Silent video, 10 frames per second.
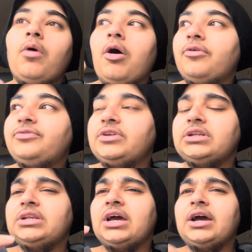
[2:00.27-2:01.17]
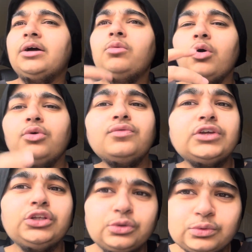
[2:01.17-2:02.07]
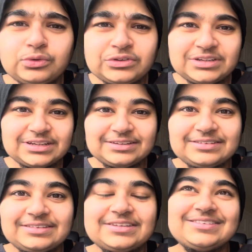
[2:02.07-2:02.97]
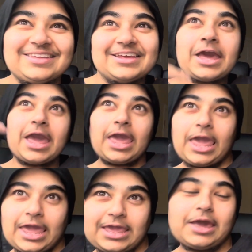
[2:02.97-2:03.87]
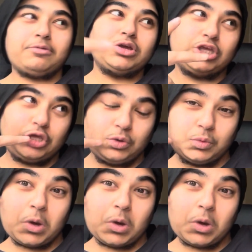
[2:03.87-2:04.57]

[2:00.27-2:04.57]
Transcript: overused is this, like, hey, how are you,